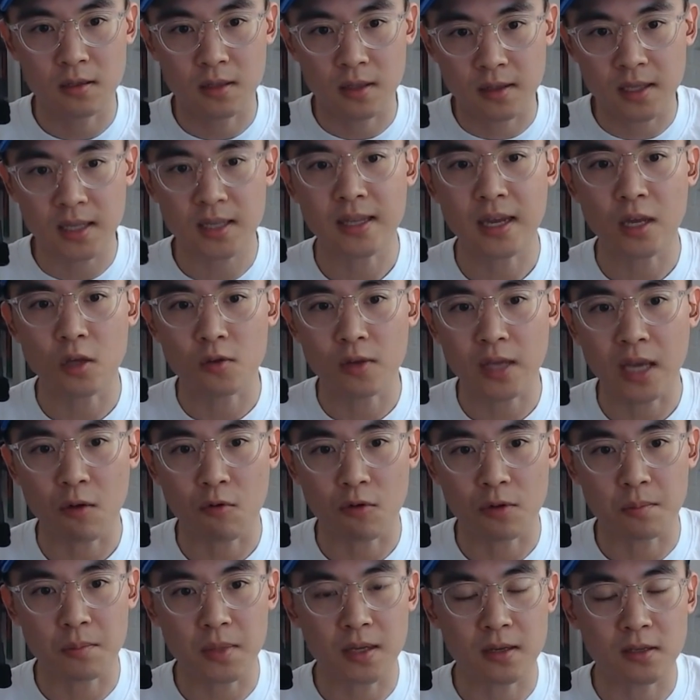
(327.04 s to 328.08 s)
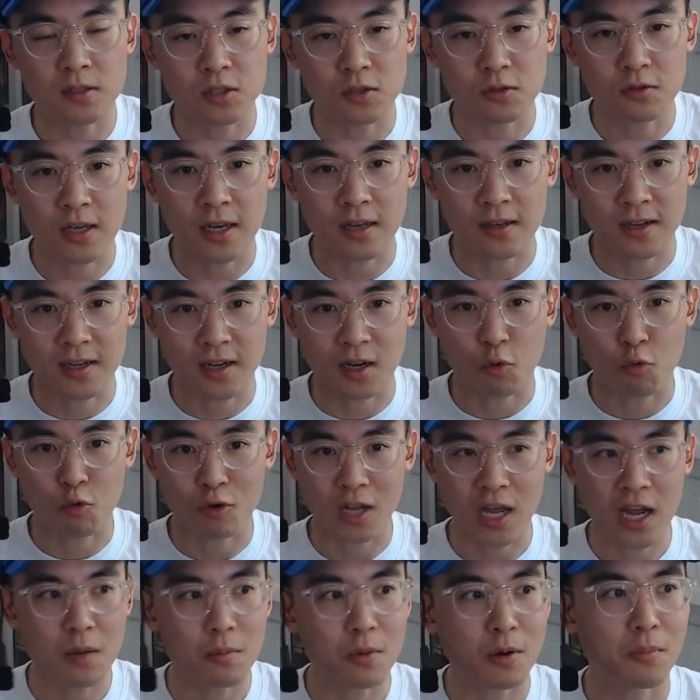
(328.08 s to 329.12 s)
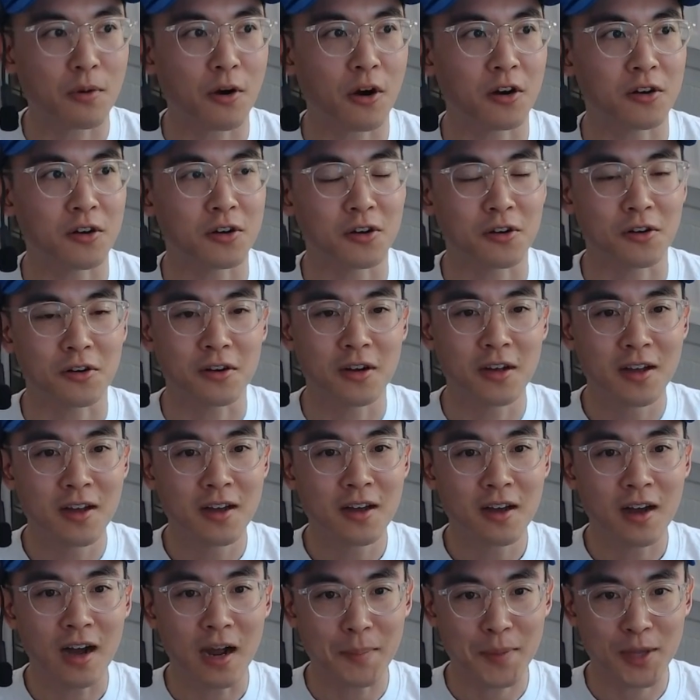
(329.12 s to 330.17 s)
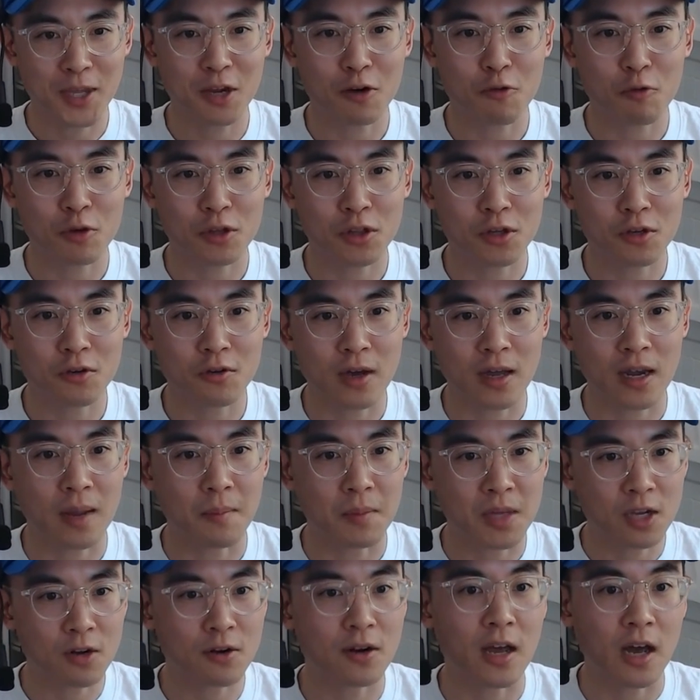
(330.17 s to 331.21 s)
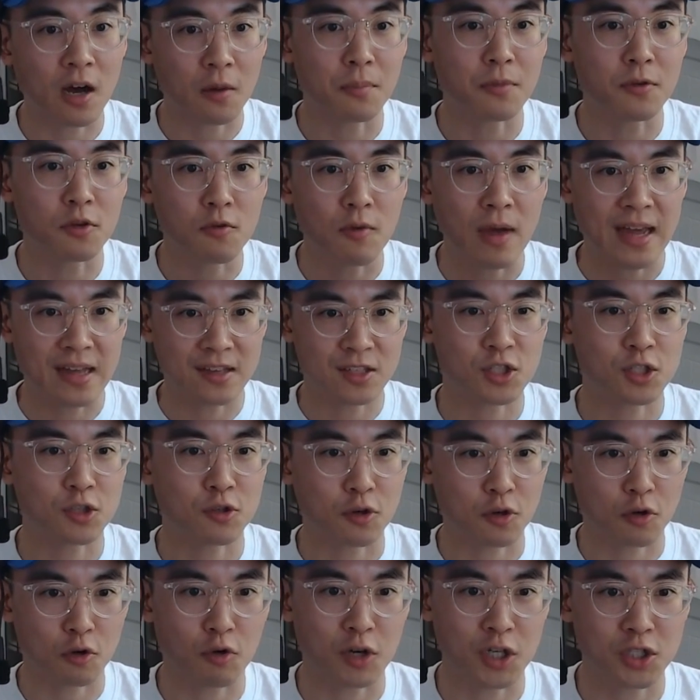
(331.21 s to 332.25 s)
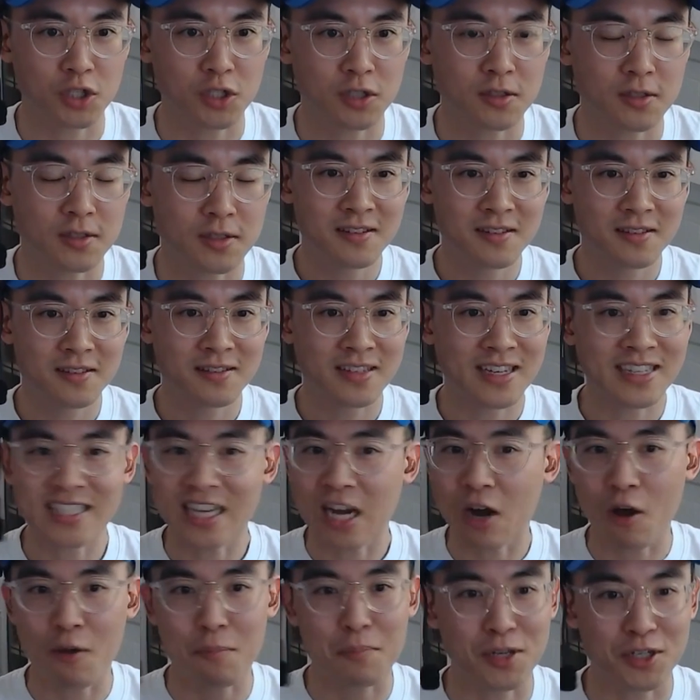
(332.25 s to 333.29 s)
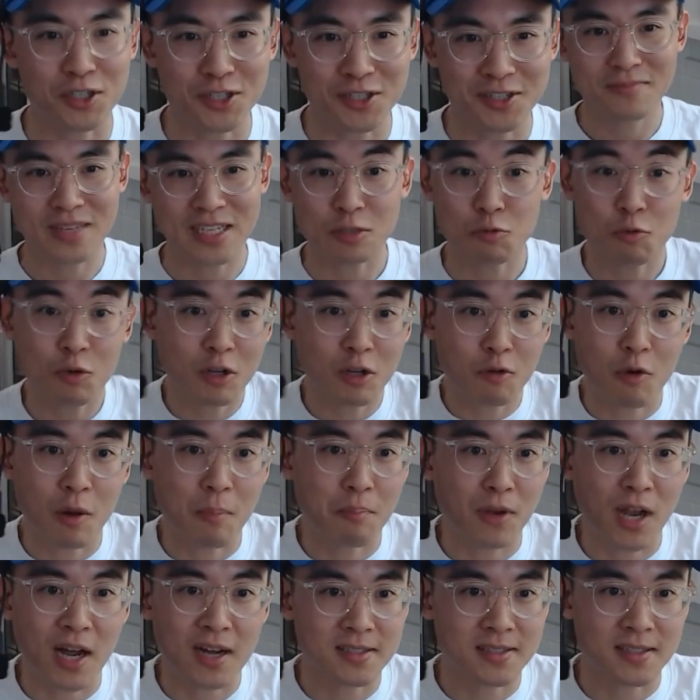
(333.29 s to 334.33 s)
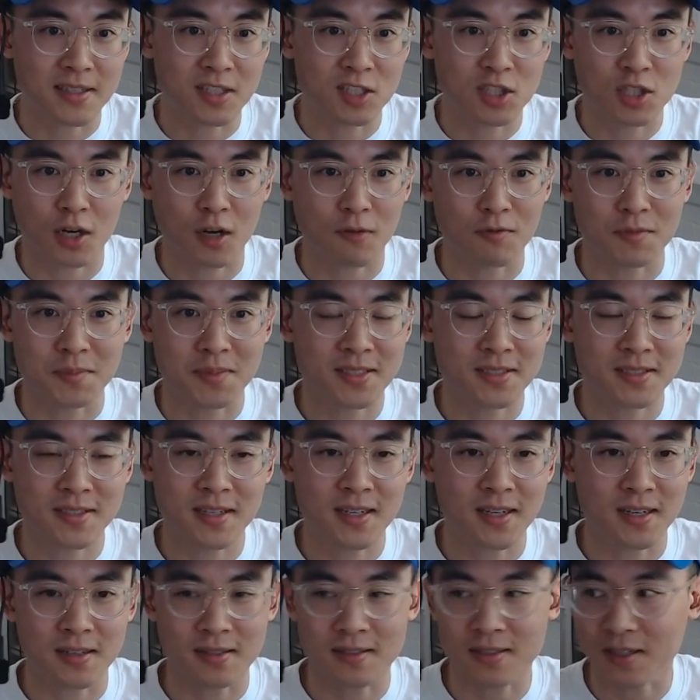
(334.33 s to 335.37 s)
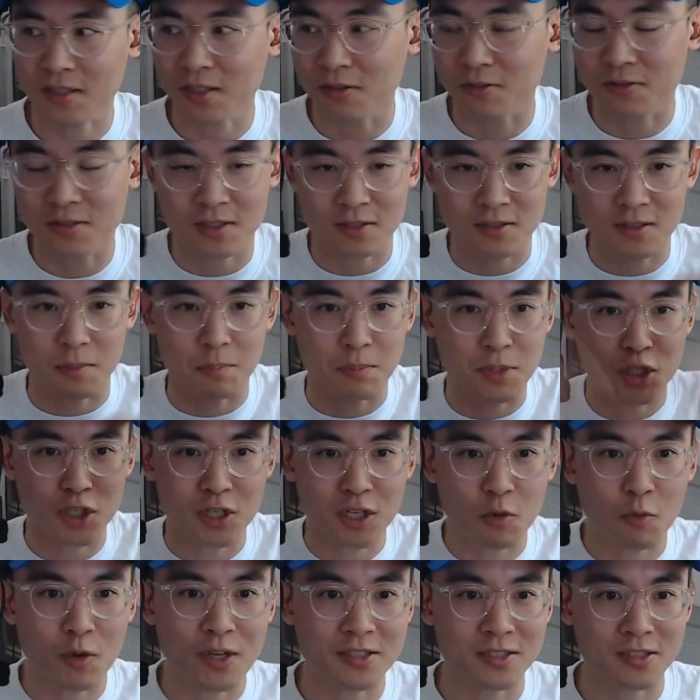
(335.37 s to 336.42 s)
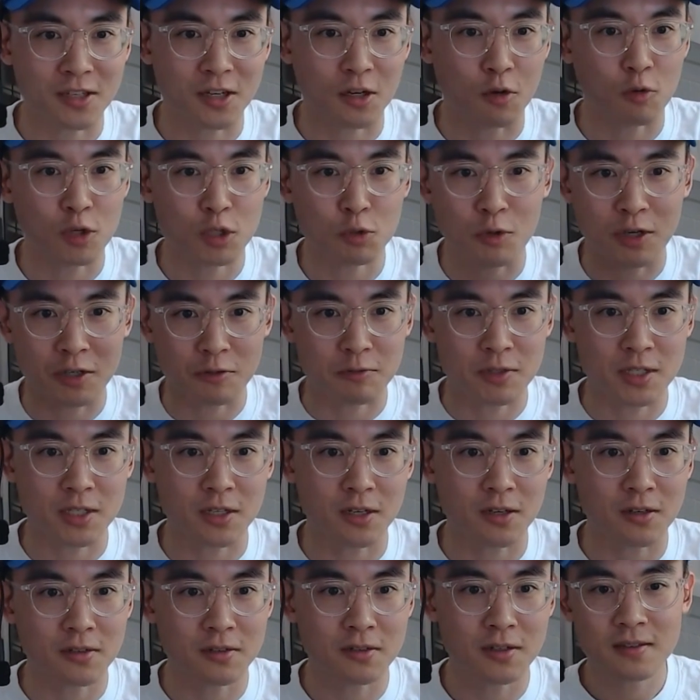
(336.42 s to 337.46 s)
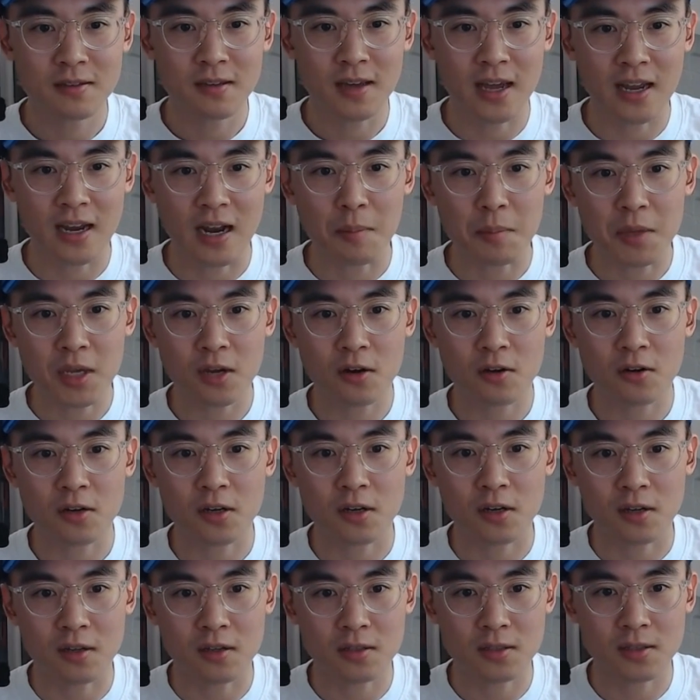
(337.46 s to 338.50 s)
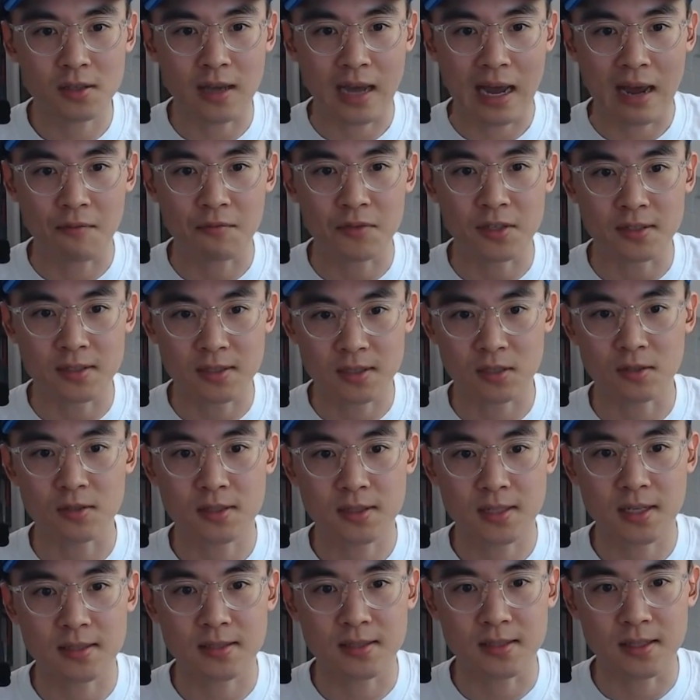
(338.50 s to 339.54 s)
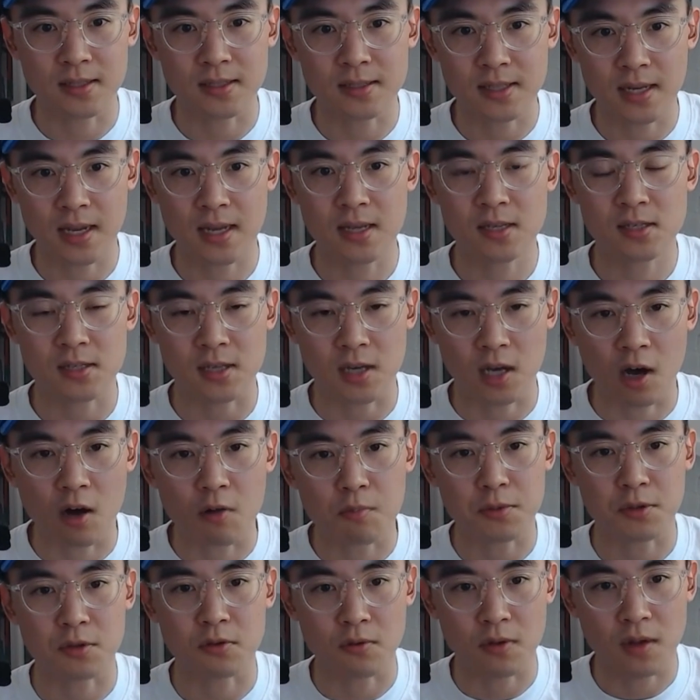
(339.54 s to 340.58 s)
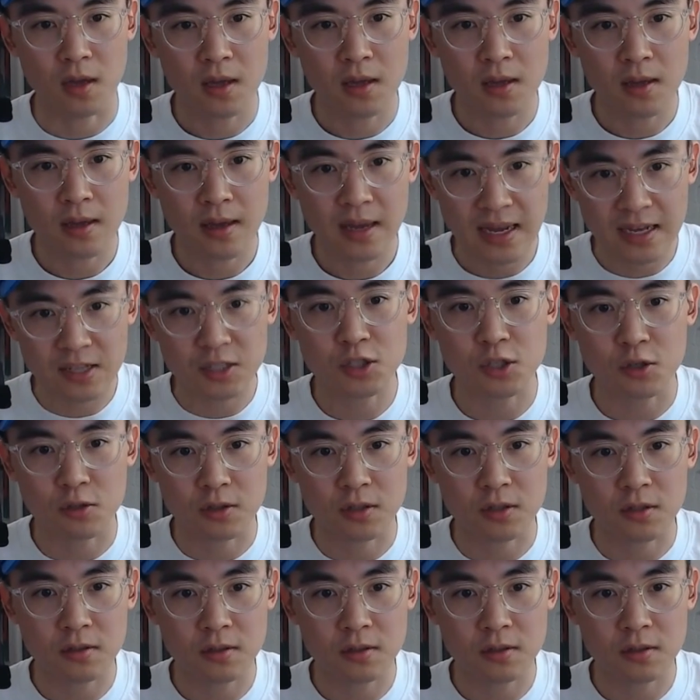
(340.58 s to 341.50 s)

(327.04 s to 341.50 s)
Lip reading: thing that you get with me is you get like a reliable partner. I'm here with you, and I'm here to help you answer your questions. That's how I pitch it. That's really what blocks any startup from succeeding. Is like there's a bajillion ways to go. Which way do we go? And I'm here to have the skill sets and the taste to help you answer